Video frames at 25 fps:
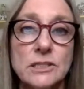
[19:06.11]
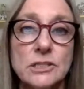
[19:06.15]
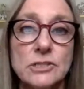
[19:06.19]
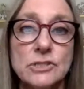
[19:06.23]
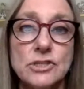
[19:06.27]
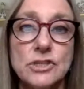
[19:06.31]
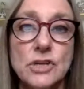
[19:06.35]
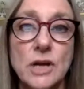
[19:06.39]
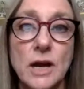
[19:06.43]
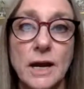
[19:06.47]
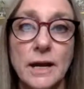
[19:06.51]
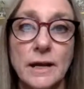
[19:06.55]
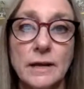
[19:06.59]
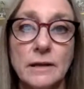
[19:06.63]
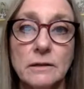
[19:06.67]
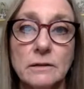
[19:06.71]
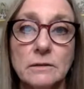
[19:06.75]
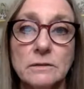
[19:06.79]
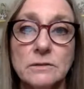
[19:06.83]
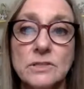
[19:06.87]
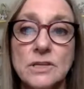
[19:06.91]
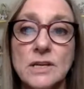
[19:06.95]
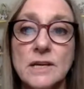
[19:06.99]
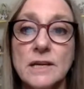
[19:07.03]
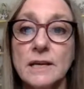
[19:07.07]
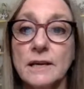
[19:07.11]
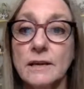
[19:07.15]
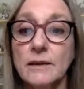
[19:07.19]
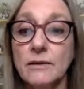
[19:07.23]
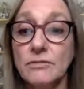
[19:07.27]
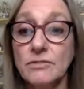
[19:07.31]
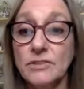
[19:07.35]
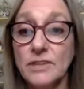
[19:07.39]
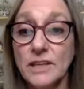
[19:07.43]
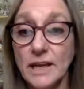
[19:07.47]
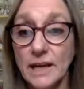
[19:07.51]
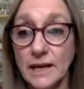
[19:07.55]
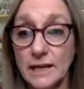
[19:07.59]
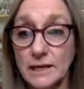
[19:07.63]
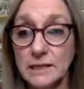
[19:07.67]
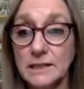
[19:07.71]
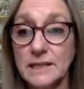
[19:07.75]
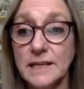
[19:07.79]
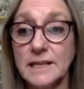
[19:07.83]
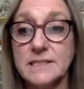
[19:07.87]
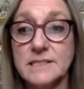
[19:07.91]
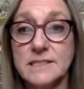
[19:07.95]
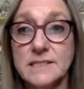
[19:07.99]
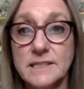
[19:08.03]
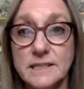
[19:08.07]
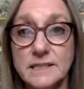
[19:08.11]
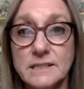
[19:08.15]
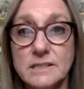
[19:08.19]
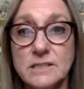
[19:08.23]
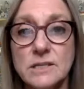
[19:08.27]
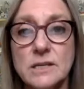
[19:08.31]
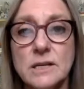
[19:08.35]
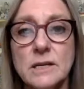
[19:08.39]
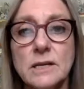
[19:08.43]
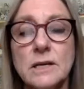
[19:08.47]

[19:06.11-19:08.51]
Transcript: child, even the adolescent,